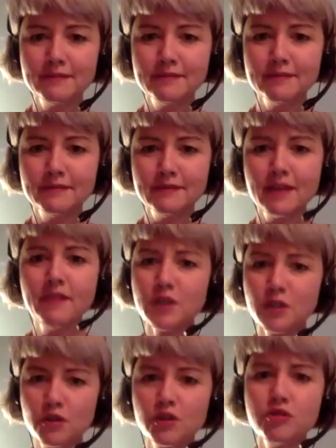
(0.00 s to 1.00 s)
yeah if it's
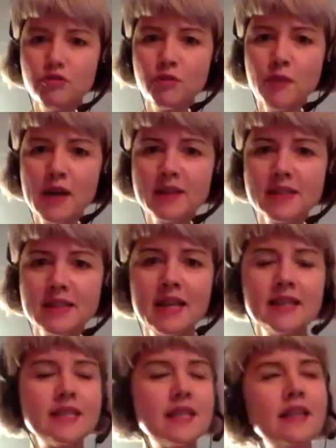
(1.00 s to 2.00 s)
got a strong
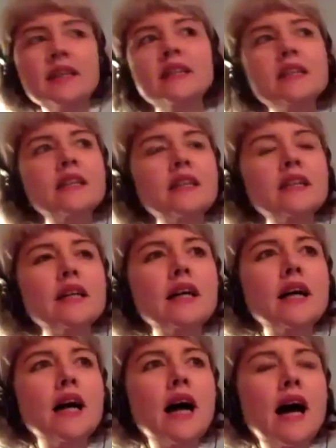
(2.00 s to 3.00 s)
personality
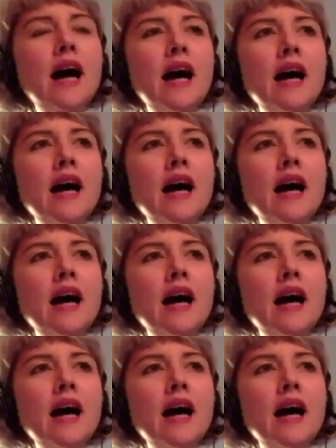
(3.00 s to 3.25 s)
mm-hmm.